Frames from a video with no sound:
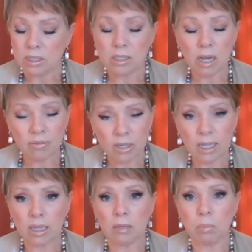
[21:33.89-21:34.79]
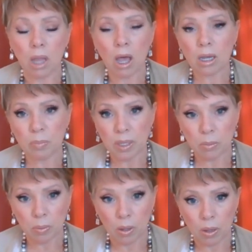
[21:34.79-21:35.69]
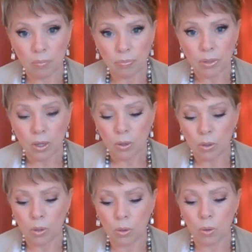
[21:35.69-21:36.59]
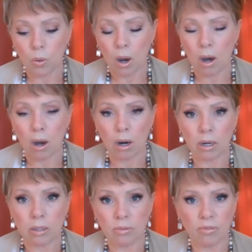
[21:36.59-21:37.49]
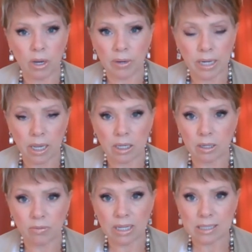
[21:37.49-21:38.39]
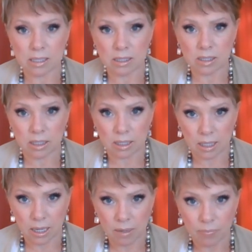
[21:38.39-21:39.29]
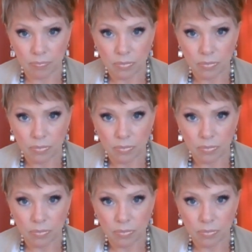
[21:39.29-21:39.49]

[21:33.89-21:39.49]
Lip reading: Definitely block people who are very negative consistently,